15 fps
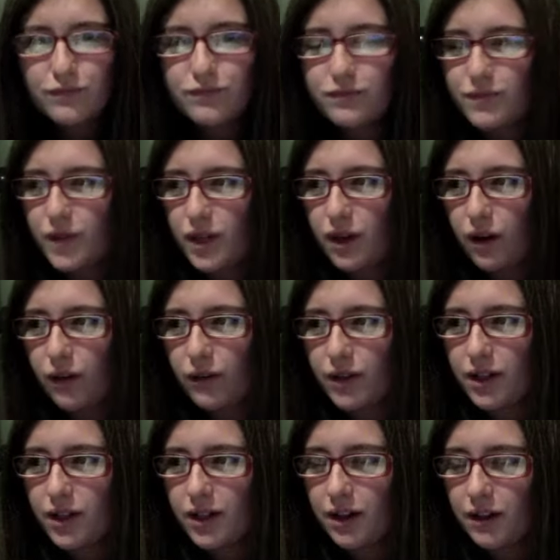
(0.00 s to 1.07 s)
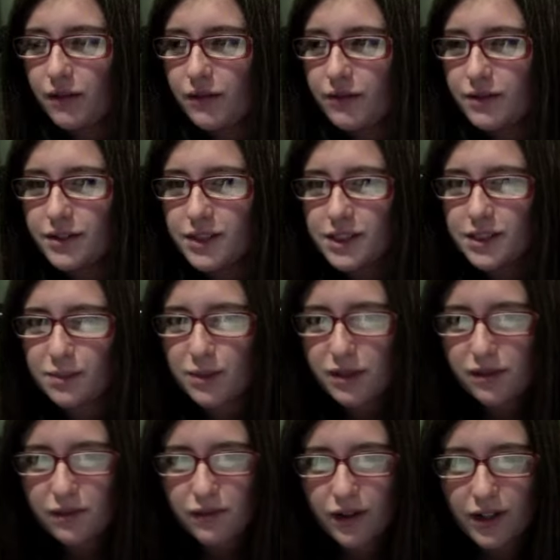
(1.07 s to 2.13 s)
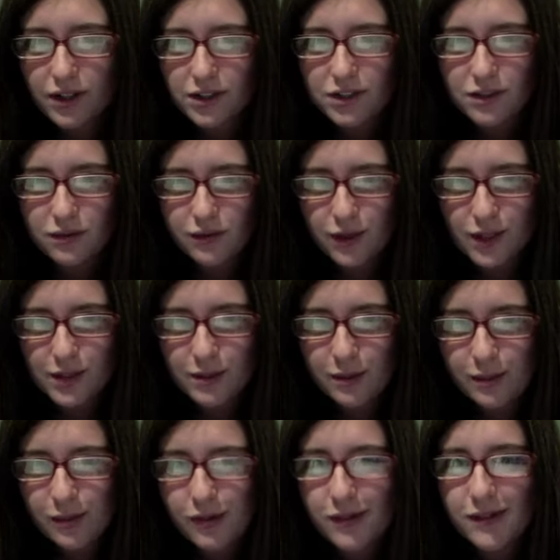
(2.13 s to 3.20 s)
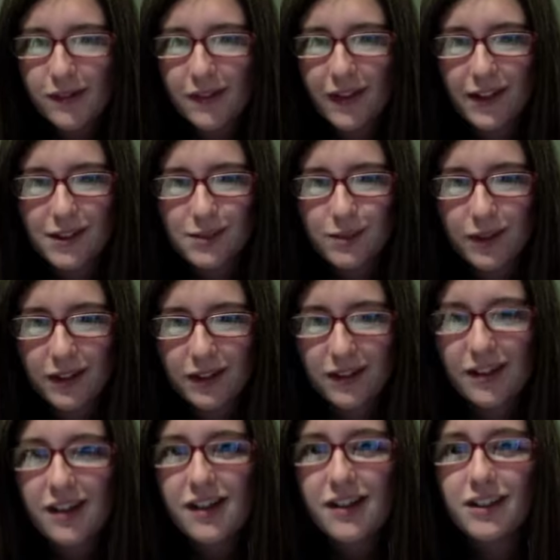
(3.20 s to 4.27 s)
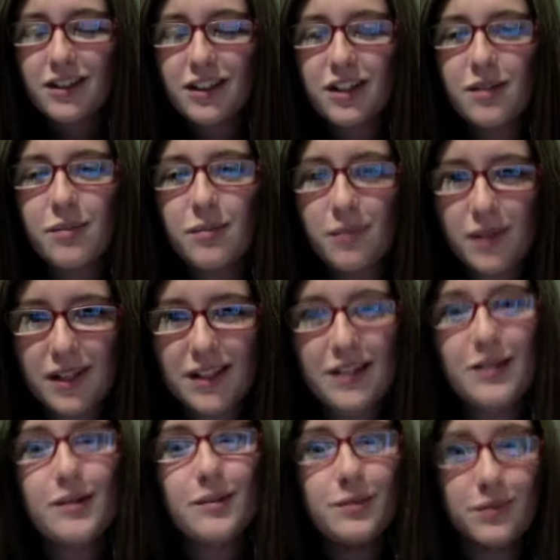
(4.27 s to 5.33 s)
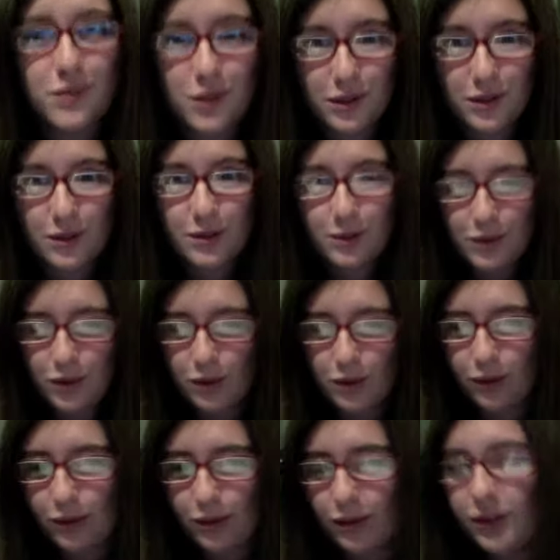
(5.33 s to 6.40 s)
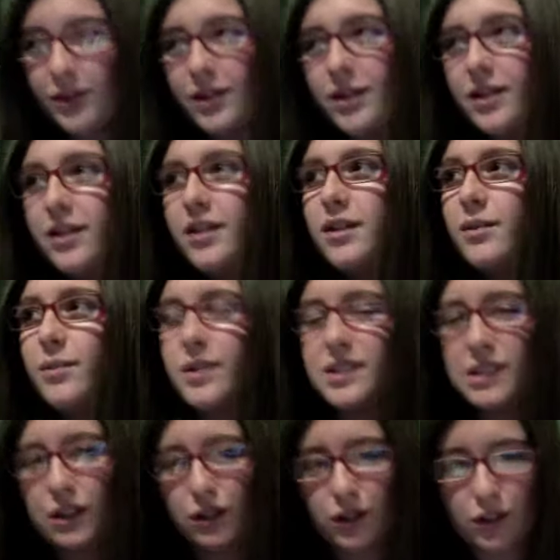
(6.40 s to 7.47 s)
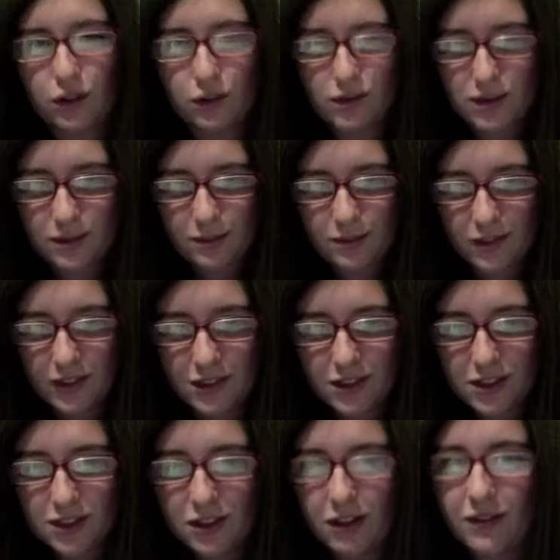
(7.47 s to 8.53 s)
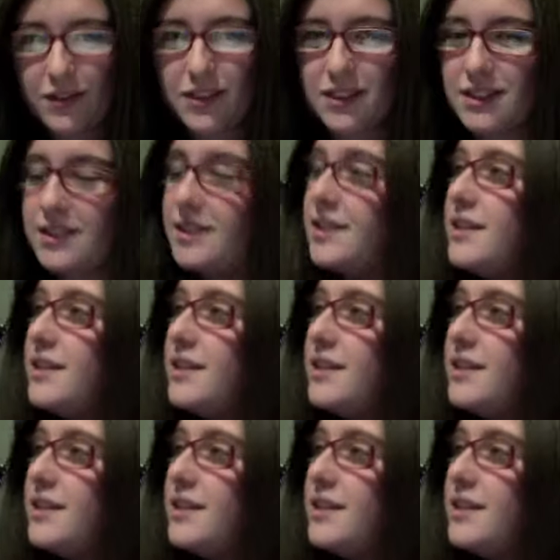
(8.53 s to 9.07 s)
be confident enough to speak French to French people. That's my medium term goal because I already know some French, obviously.